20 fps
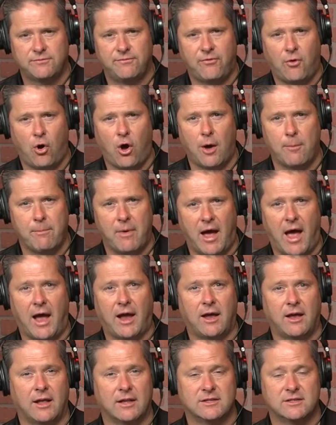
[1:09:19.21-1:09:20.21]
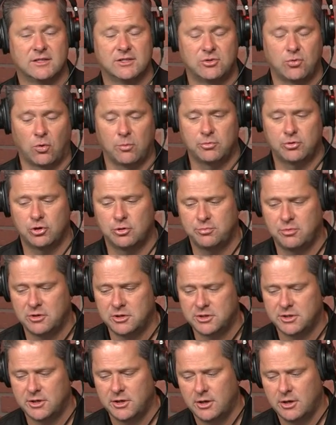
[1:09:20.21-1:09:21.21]
fought back against the
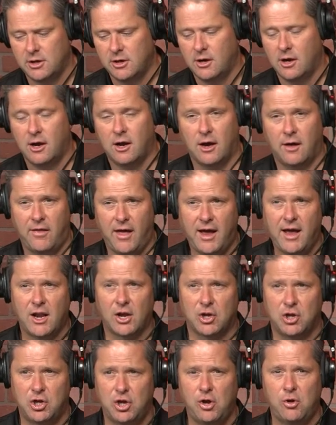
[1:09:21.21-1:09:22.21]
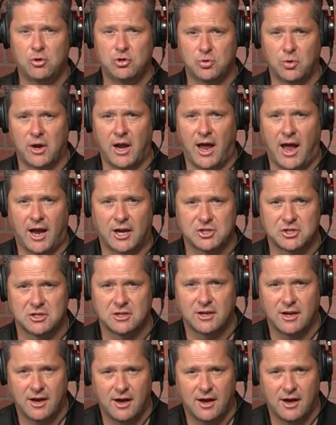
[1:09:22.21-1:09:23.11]
Stormtroopers. That got a huge reaction.